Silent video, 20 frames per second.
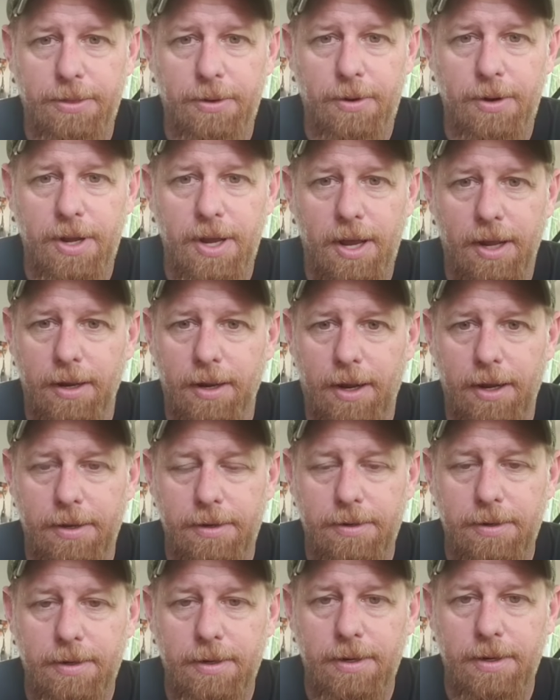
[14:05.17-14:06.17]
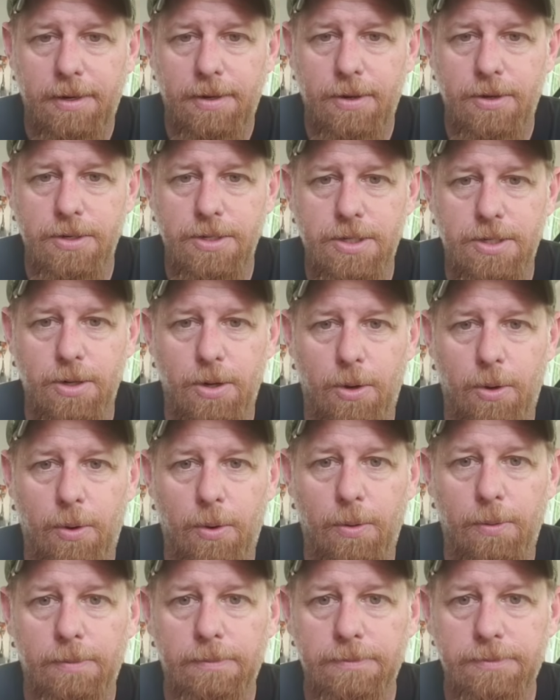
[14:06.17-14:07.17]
38 likes. So